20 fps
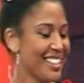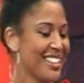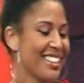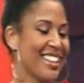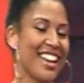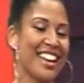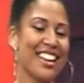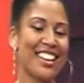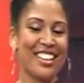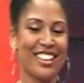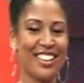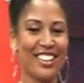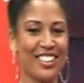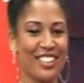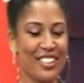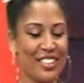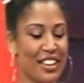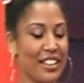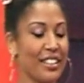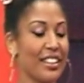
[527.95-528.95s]
Thank
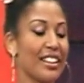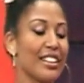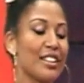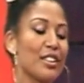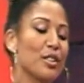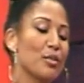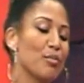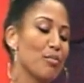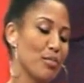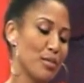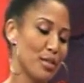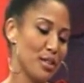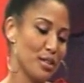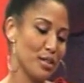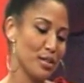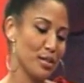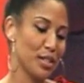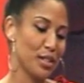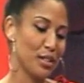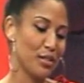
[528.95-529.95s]
you. And they look
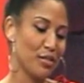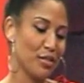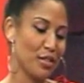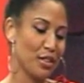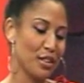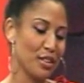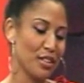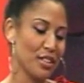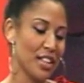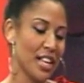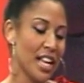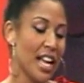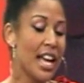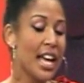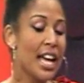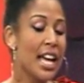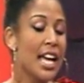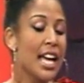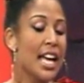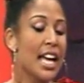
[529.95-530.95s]
beautiful.
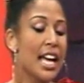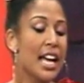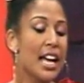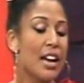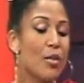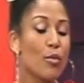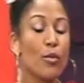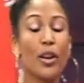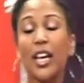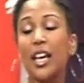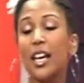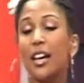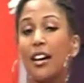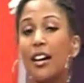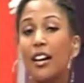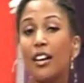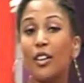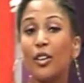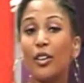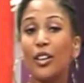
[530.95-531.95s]
We
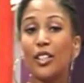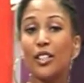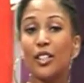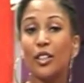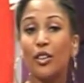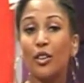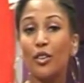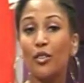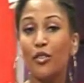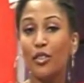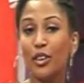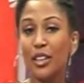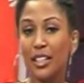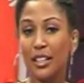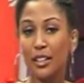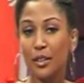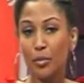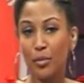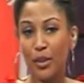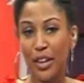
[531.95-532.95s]
are going to go for a
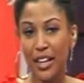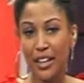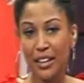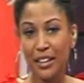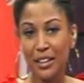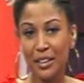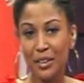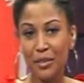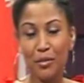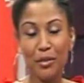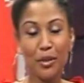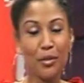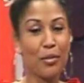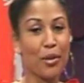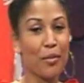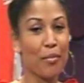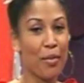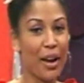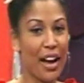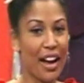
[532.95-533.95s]
little break. We'll be
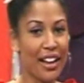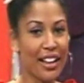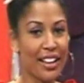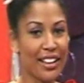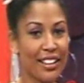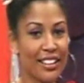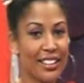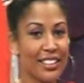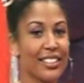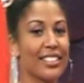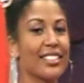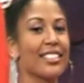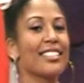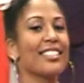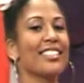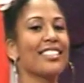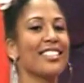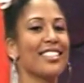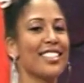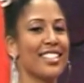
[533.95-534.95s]
back.
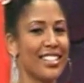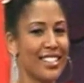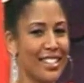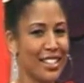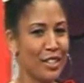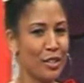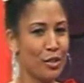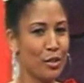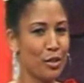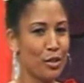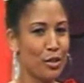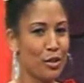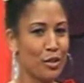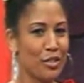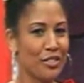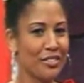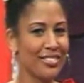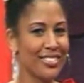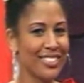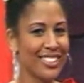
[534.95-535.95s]
See you soon.